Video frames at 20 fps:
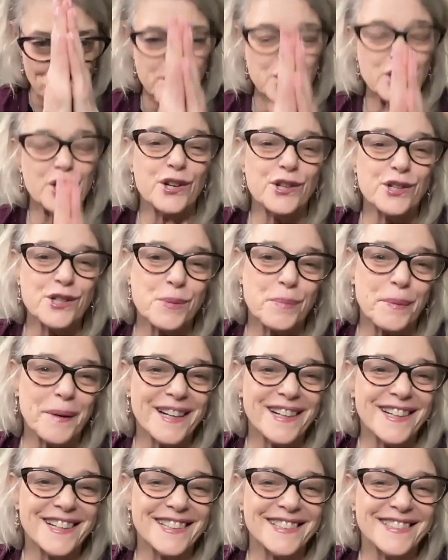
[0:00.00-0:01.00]
To your
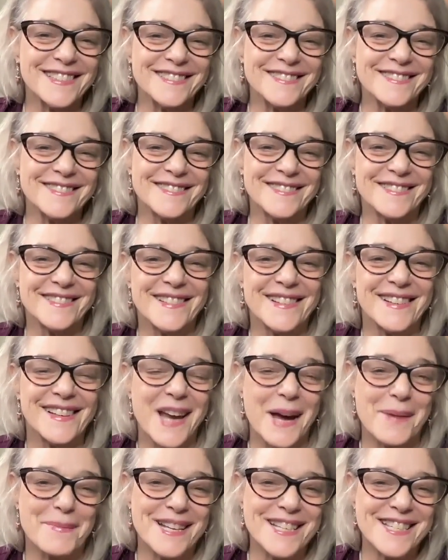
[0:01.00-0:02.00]
spirit,
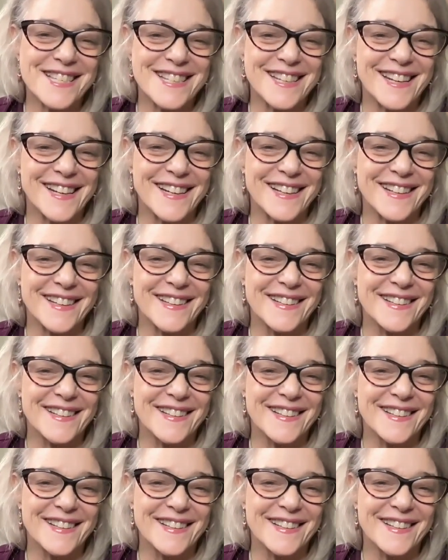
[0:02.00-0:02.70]
namaste.